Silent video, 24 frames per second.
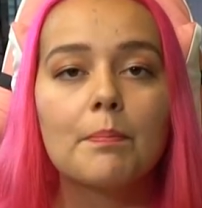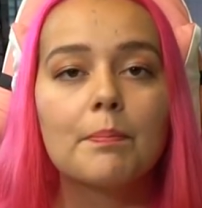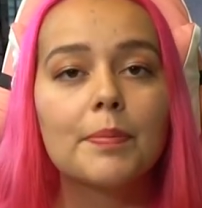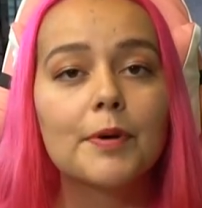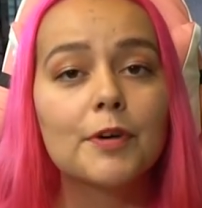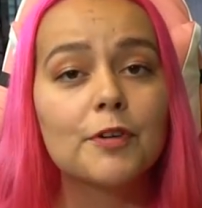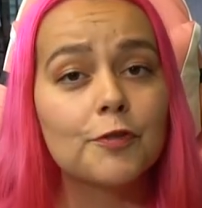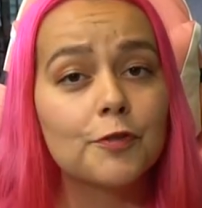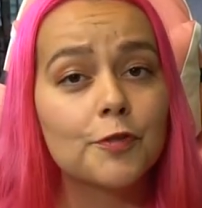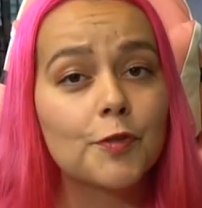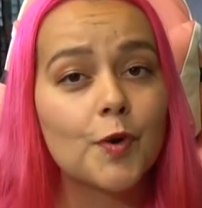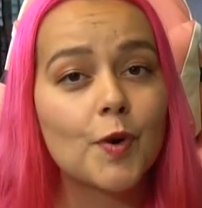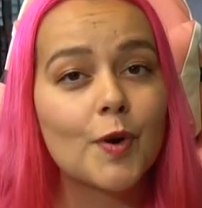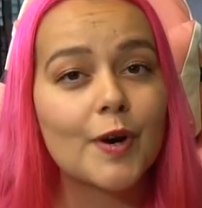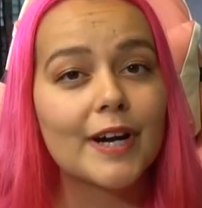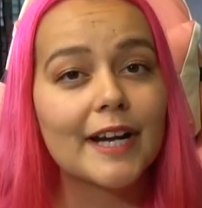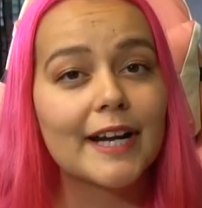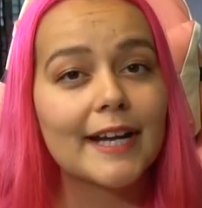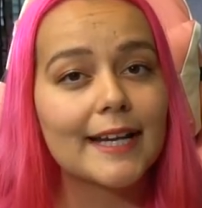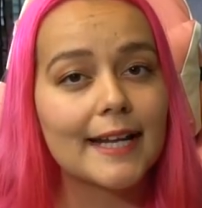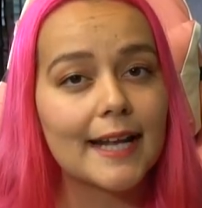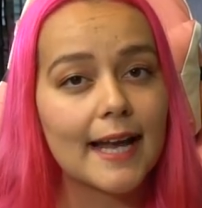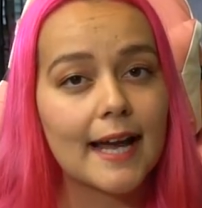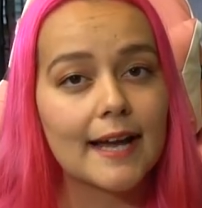before
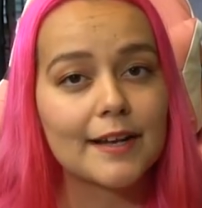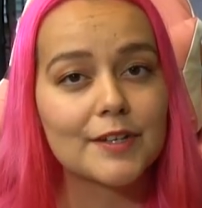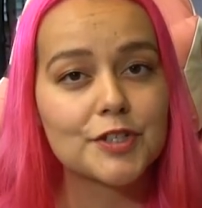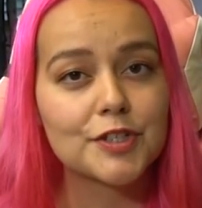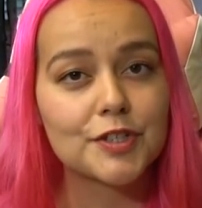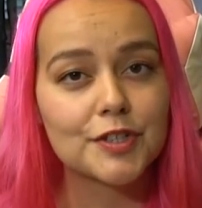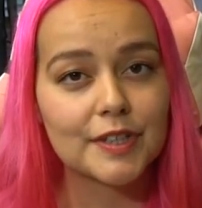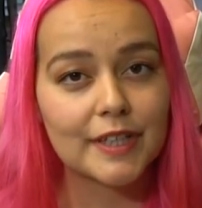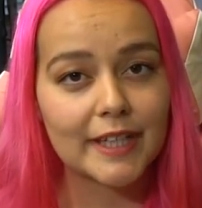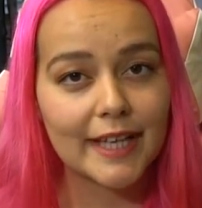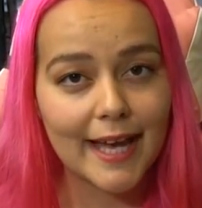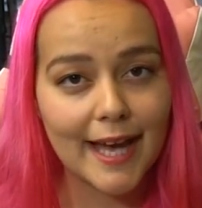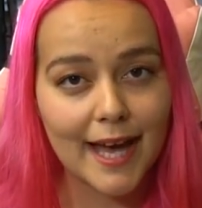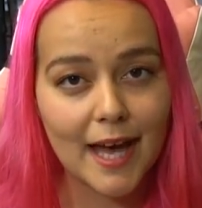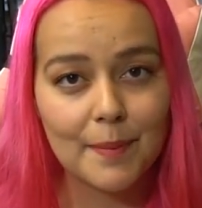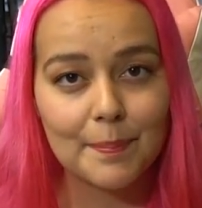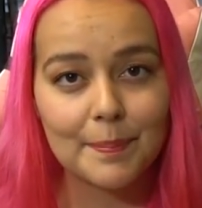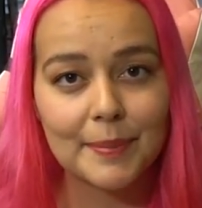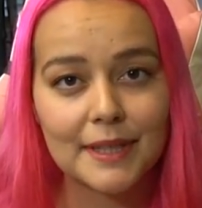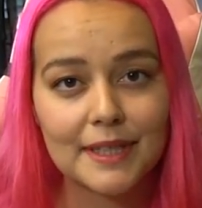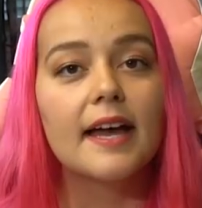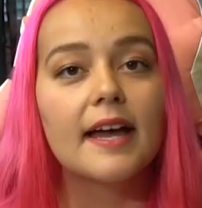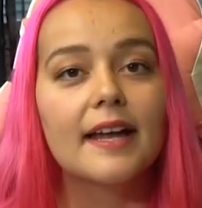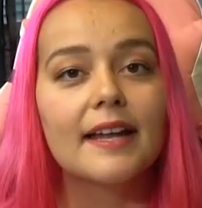it actually
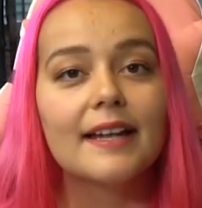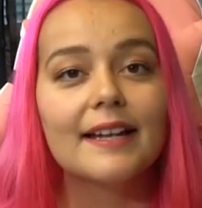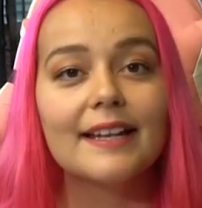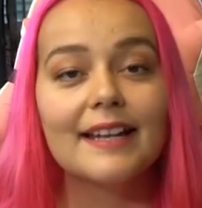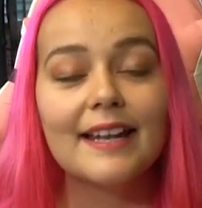happened.